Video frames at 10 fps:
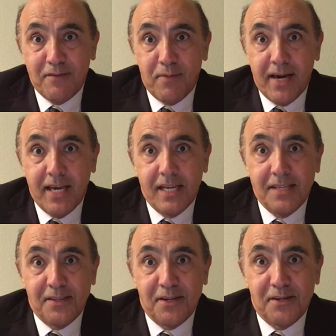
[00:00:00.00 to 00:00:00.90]
mile
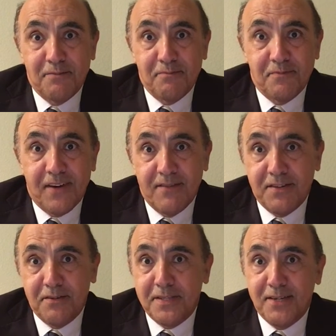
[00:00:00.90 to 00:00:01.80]
in their
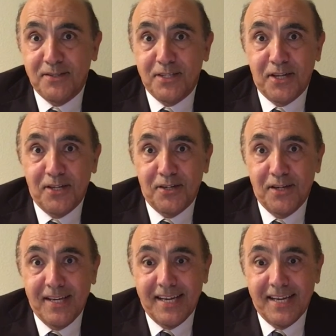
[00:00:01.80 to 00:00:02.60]
$500,000